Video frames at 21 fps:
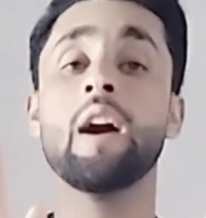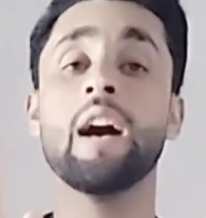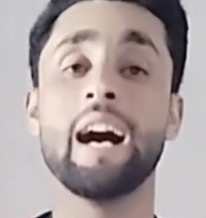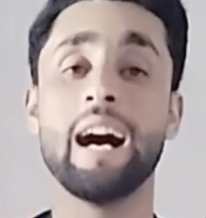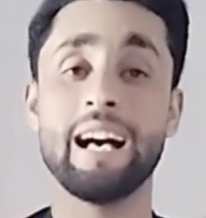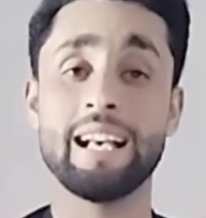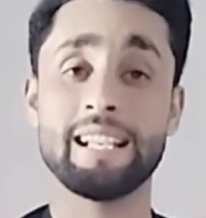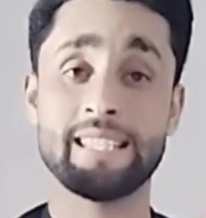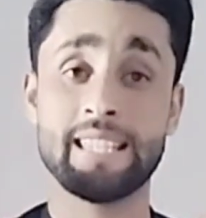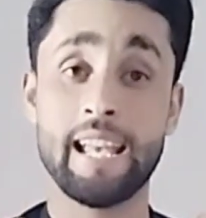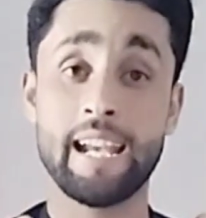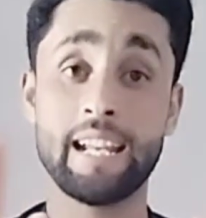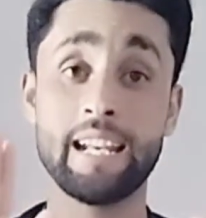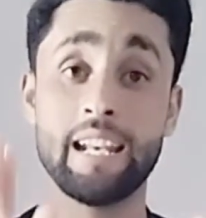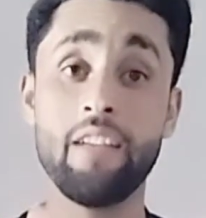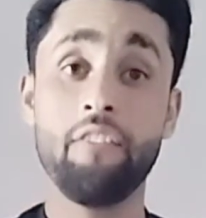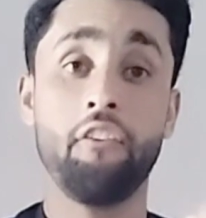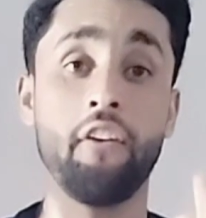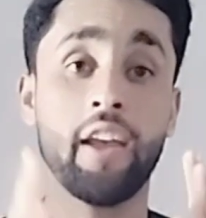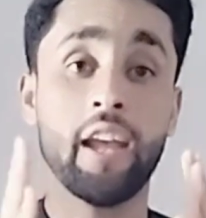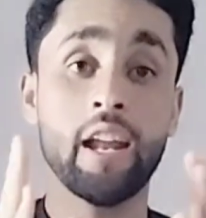
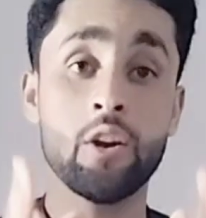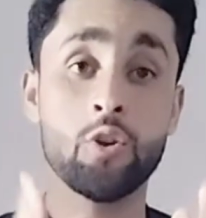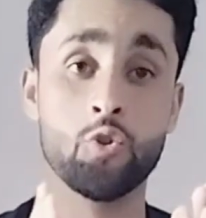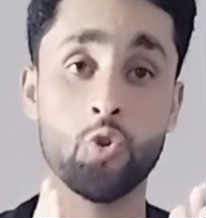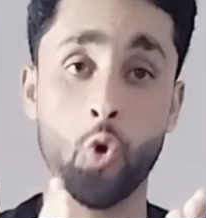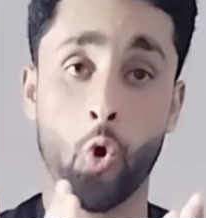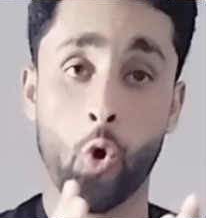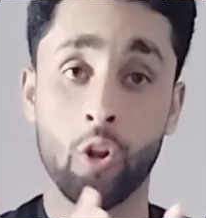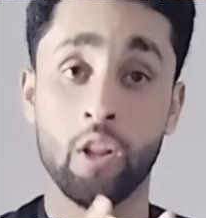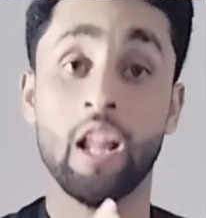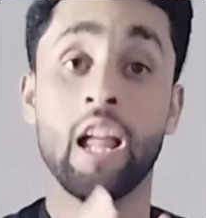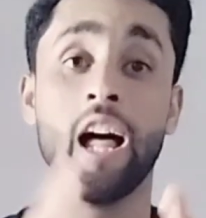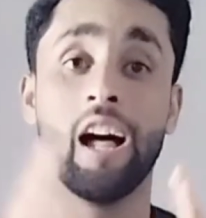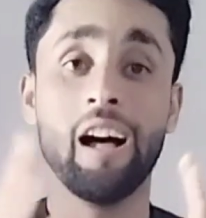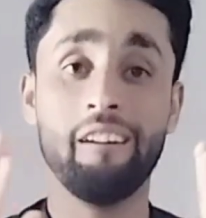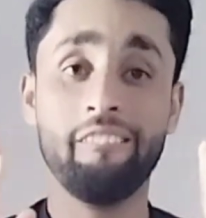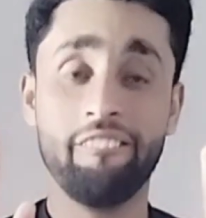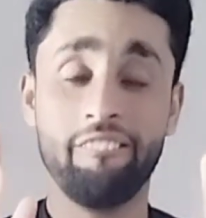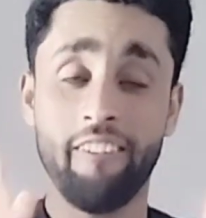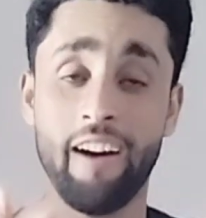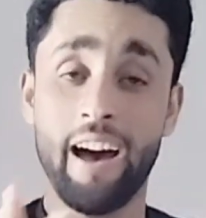significant role,
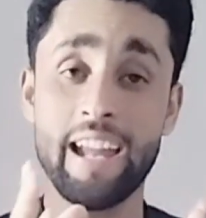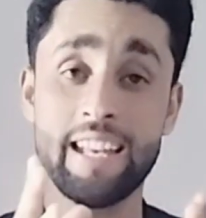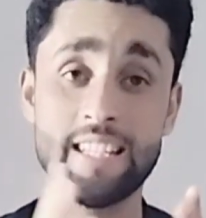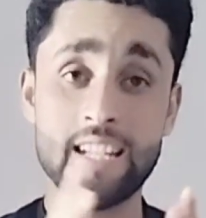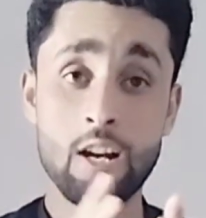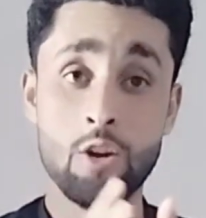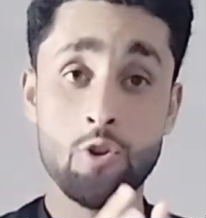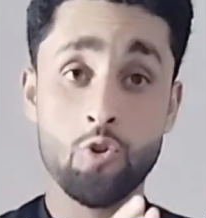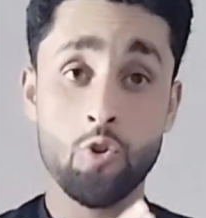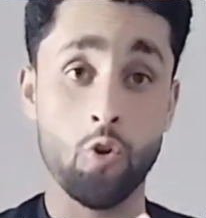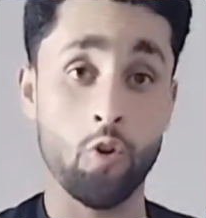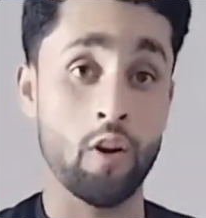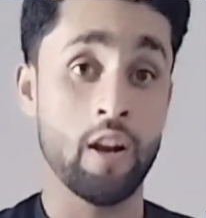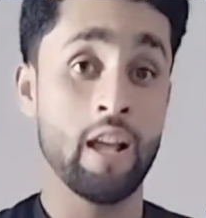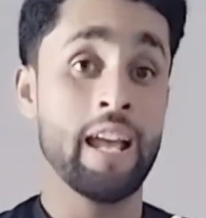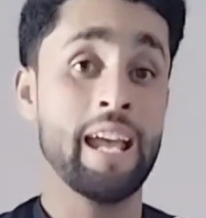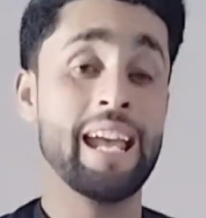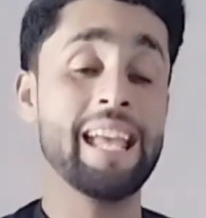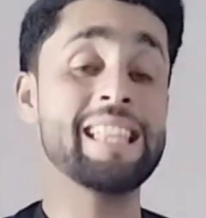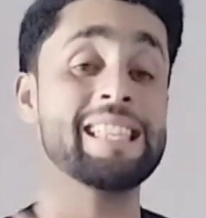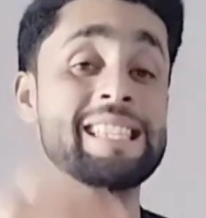a vital role
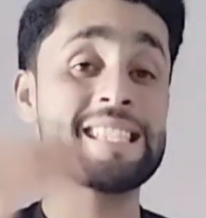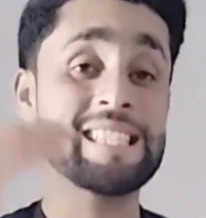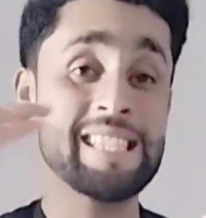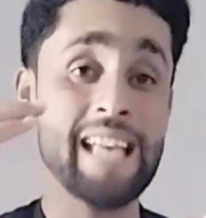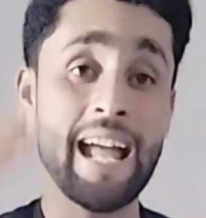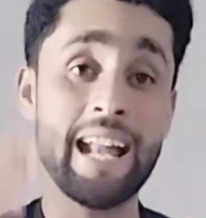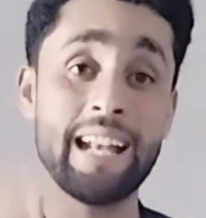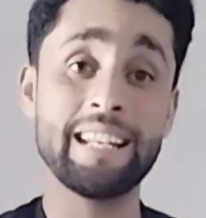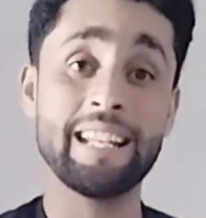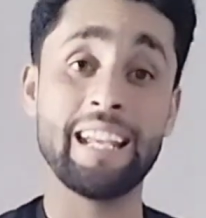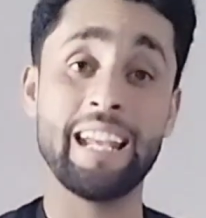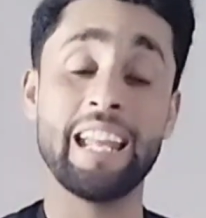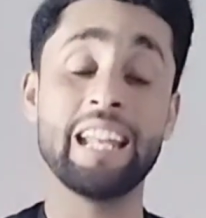in sending,